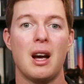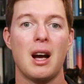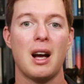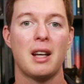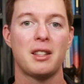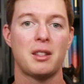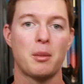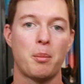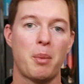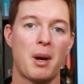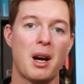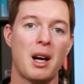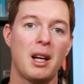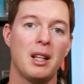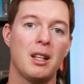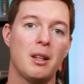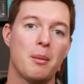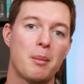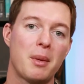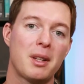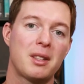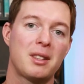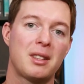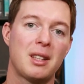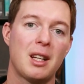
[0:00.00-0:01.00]
As a
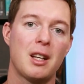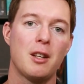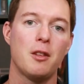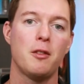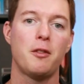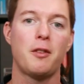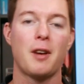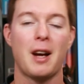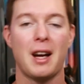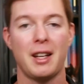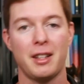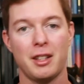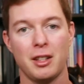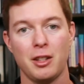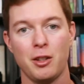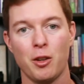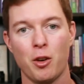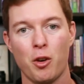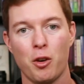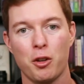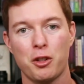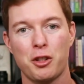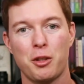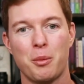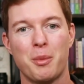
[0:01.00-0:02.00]
pilot myself and a
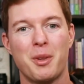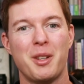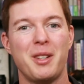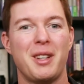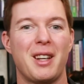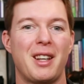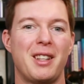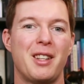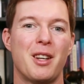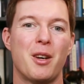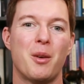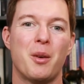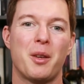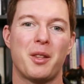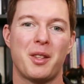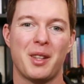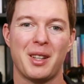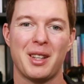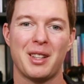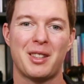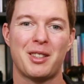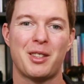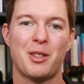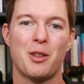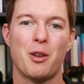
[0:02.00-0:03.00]
Yorkshireman, I know a
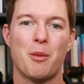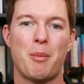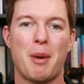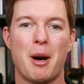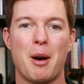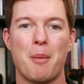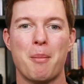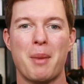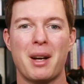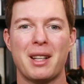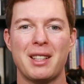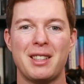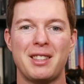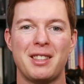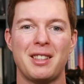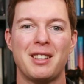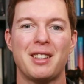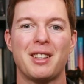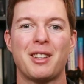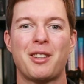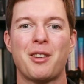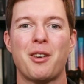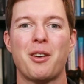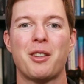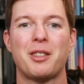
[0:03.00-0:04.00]
thing or two about
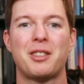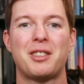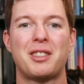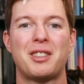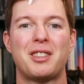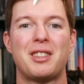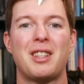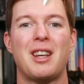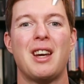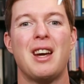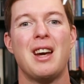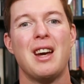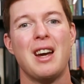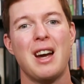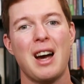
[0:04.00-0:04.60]
managing the costs.